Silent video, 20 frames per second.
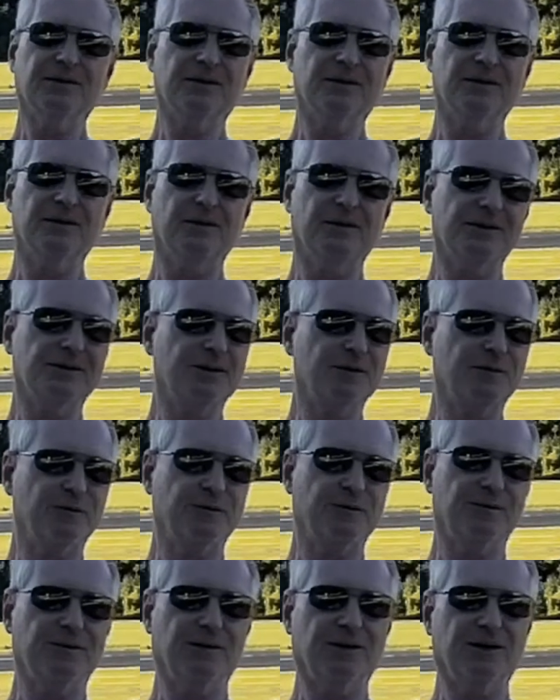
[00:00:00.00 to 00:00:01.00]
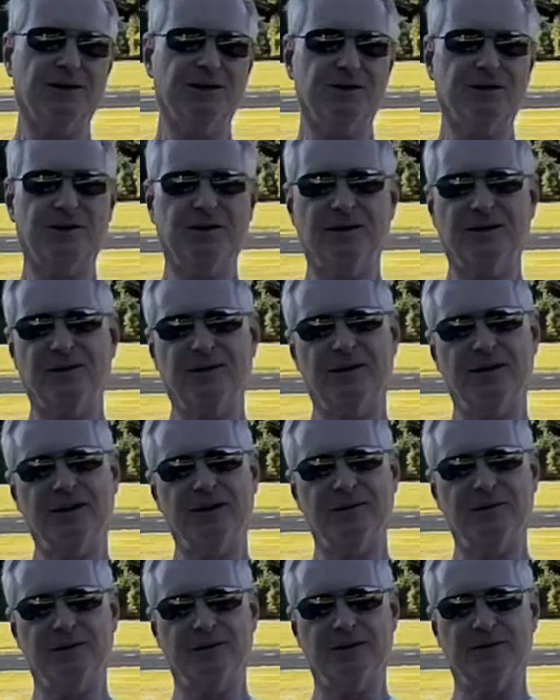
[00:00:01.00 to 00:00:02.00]
all different things. I
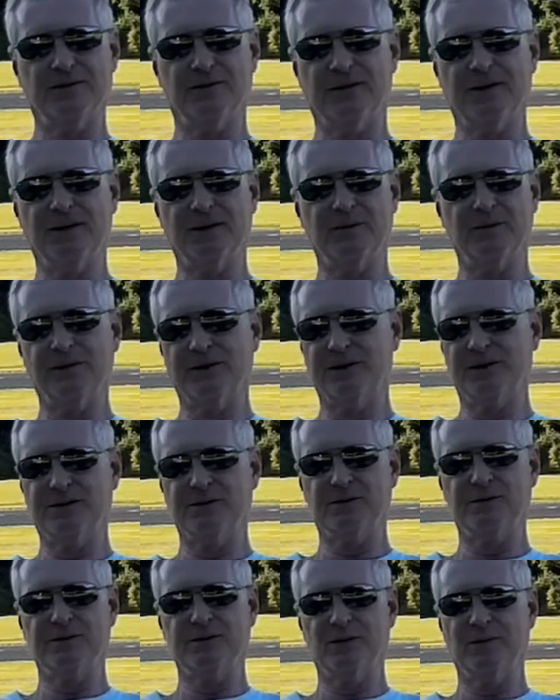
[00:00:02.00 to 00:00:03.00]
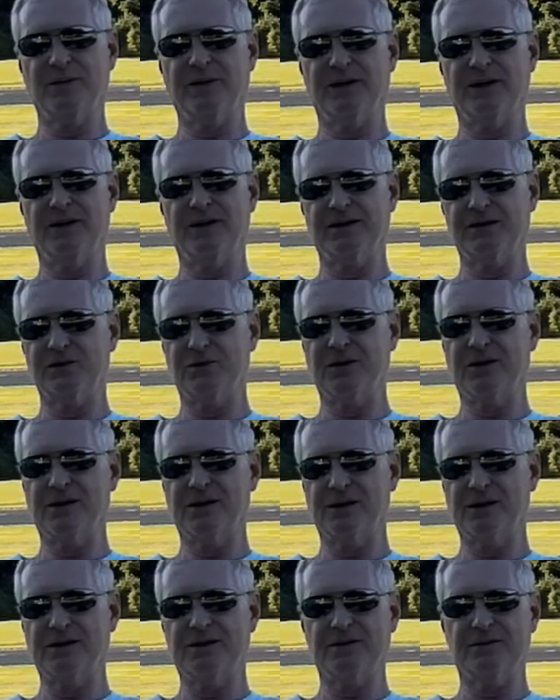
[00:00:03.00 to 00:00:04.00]
didn't want to ride it because it was a pain. I
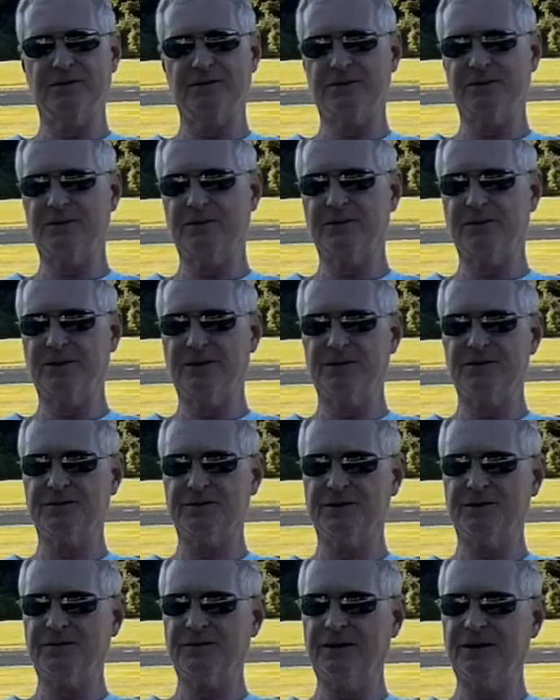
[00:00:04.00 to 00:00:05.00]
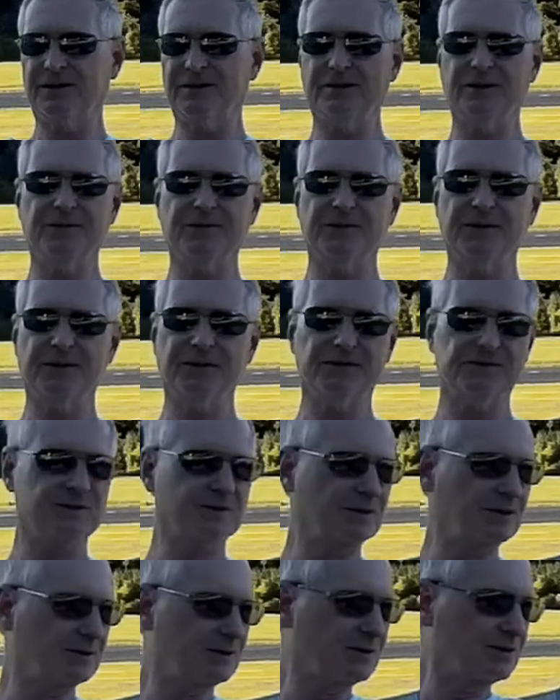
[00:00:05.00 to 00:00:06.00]
traded it in on something else, and I loved it ever
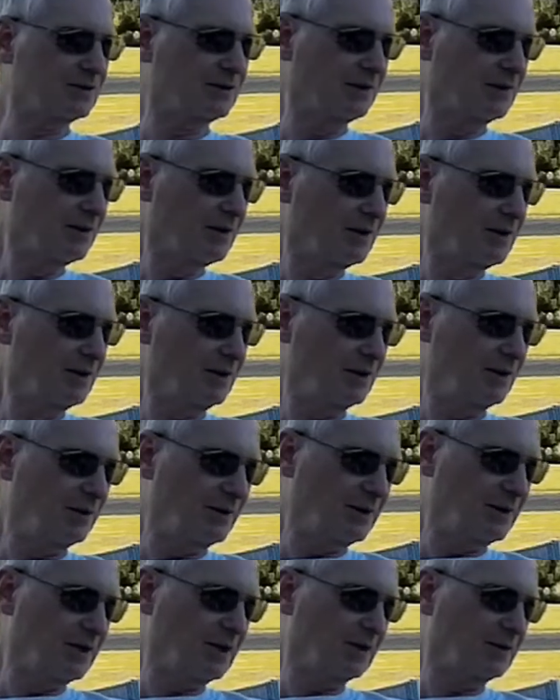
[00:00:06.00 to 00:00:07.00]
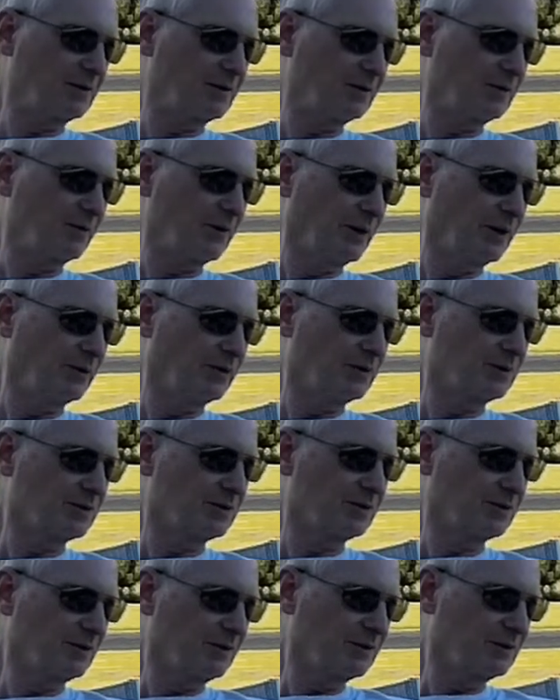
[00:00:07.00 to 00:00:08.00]
since. You want to get good
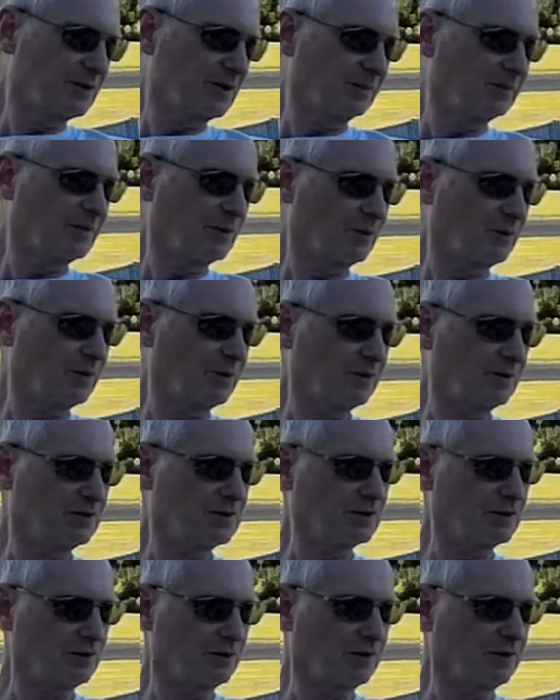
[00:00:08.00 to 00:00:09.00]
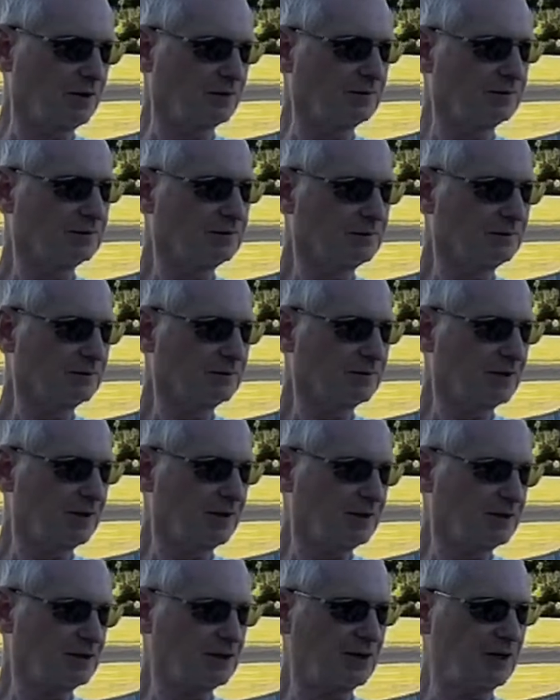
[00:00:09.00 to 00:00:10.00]
motors, something with good strong
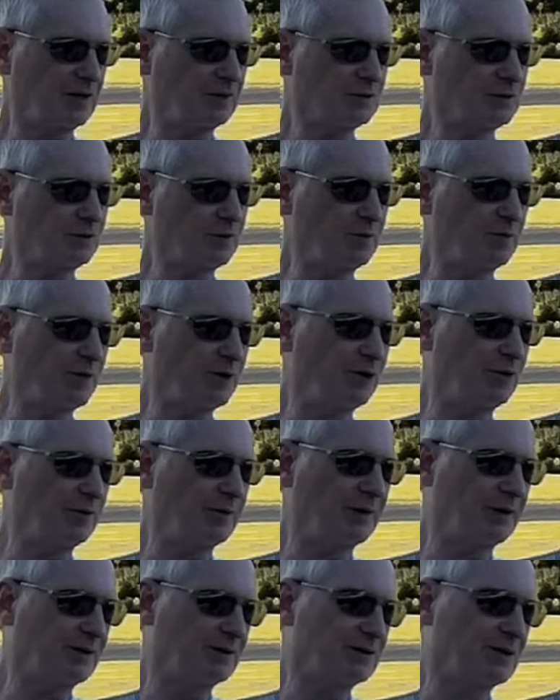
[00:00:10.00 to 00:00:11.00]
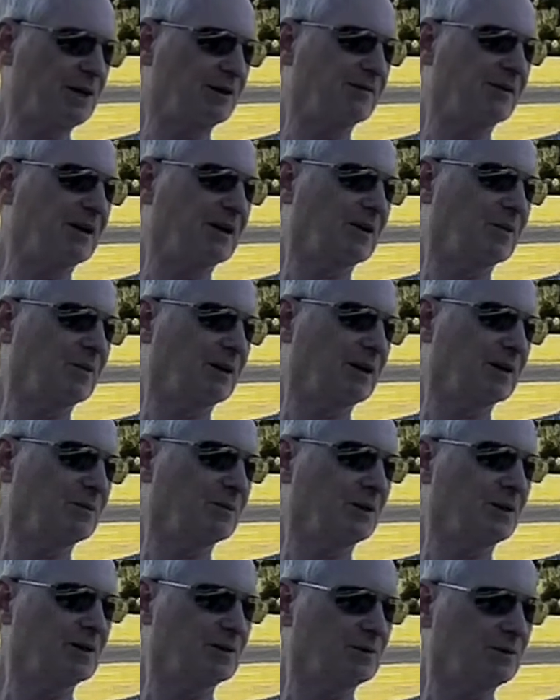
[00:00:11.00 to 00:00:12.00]
shafts. 3 millimeters I recommend,
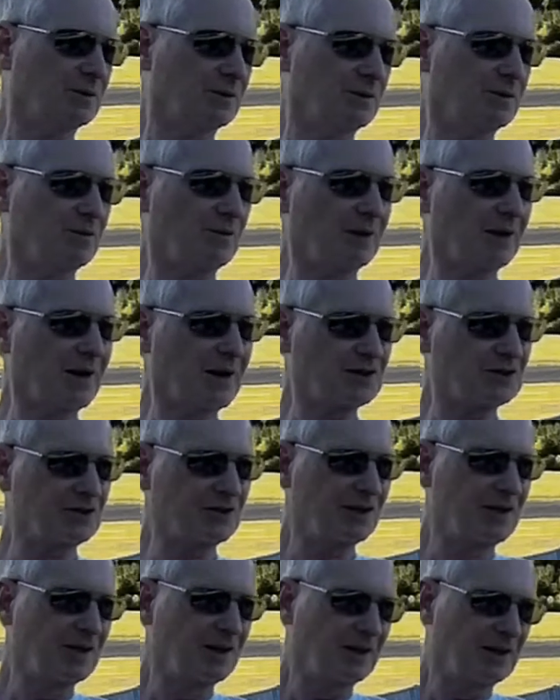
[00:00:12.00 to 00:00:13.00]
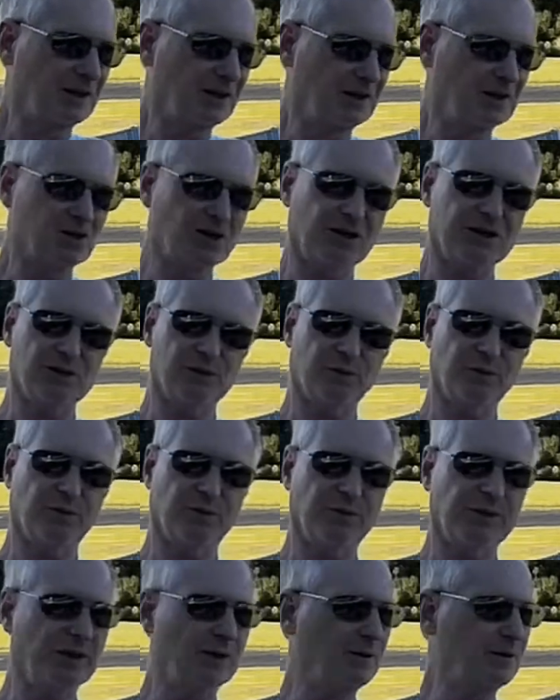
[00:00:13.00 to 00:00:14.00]
because when you crash, you change the
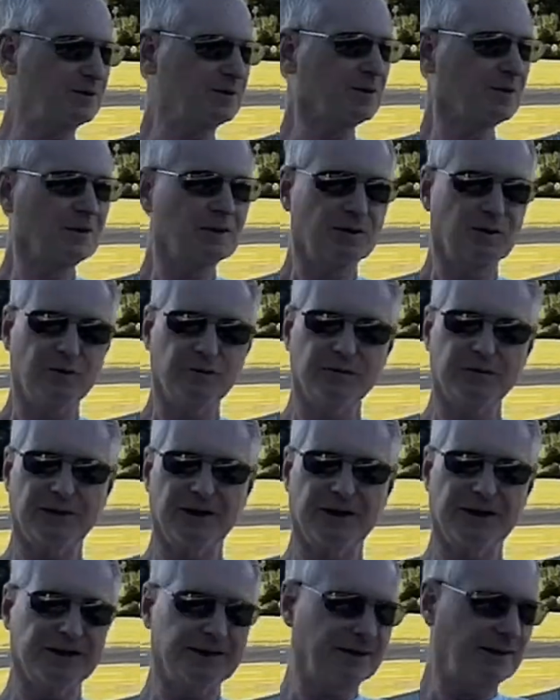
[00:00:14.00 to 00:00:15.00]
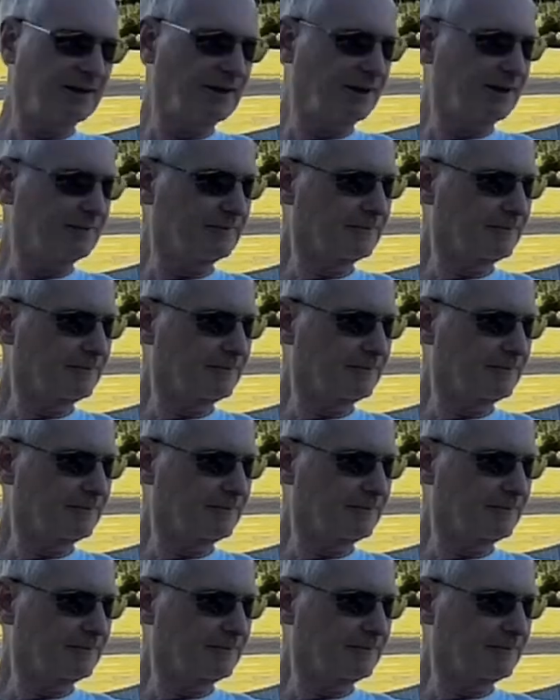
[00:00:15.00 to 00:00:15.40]
propellers, you're flying again.